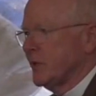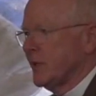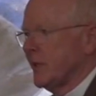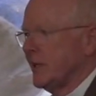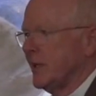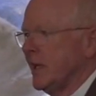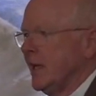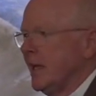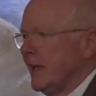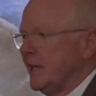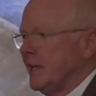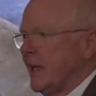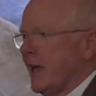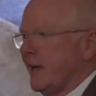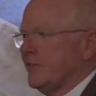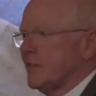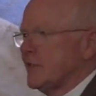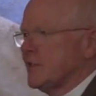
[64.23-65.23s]
with it, and you
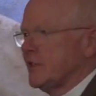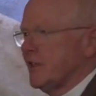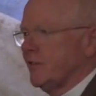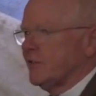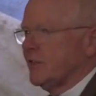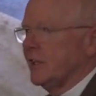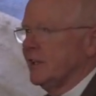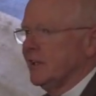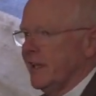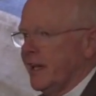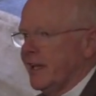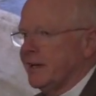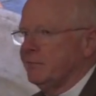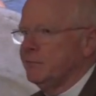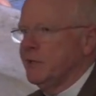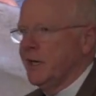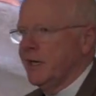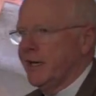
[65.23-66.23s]
have to sift a lot
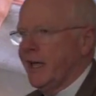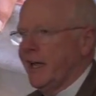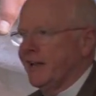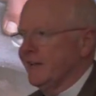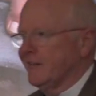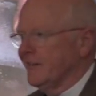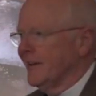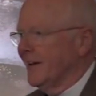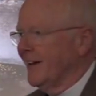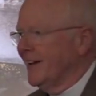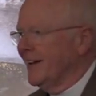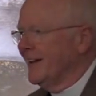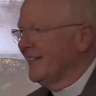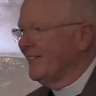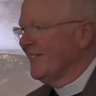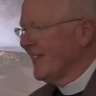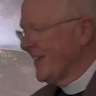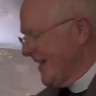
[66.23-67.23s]
of mud out of the way.
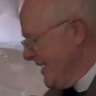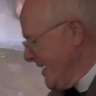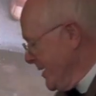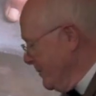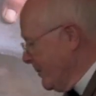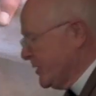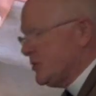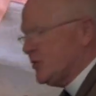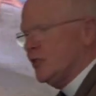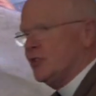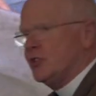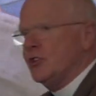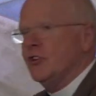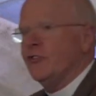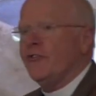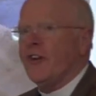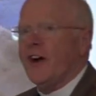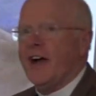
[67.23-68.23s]
But you
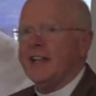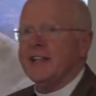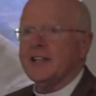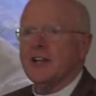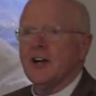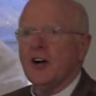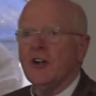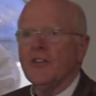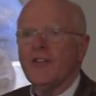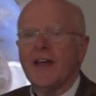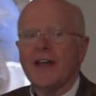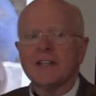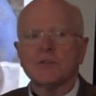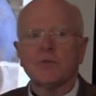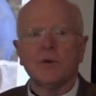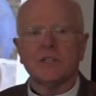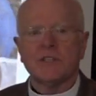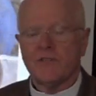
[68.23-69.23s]
do find gold, and
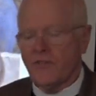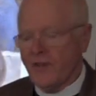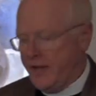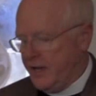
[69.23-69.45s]
that's what's